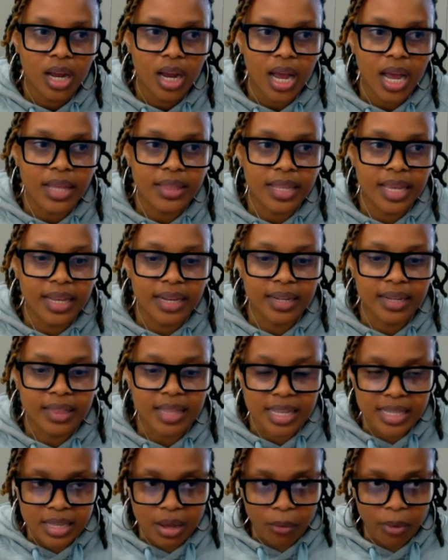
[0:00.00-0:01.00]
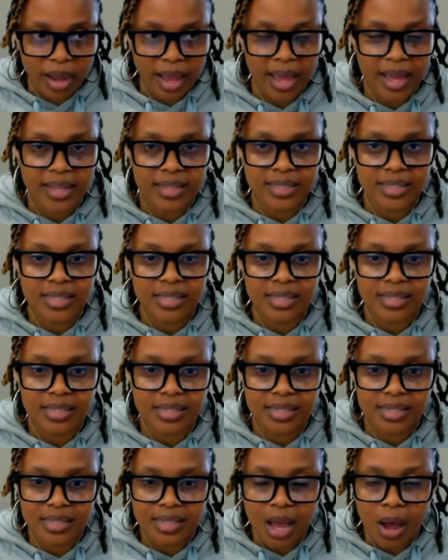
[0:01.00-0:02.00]
And then there's our
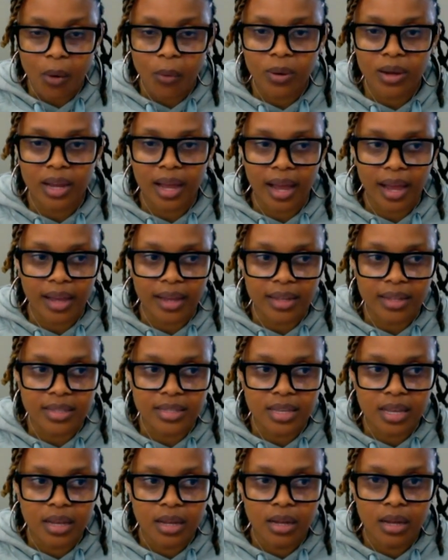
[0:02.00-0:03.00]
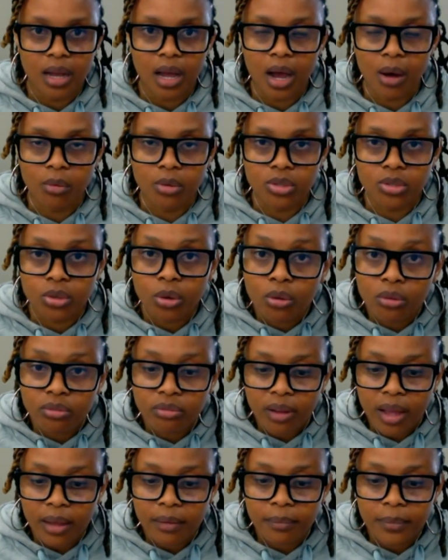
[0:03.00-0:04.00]
ancestors, our guides, our soul
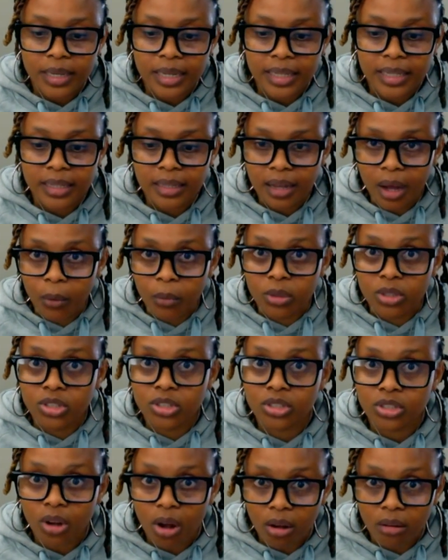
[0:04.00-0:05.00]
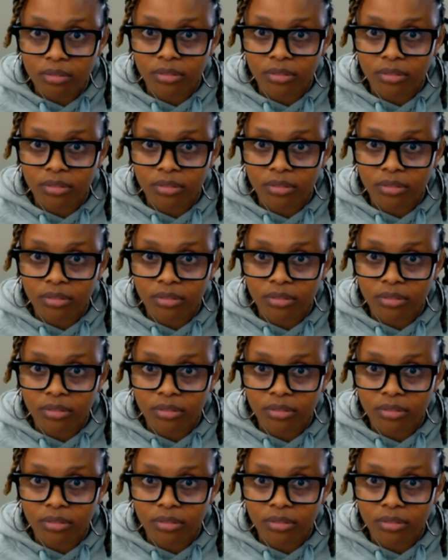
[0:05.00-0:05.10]
family, our star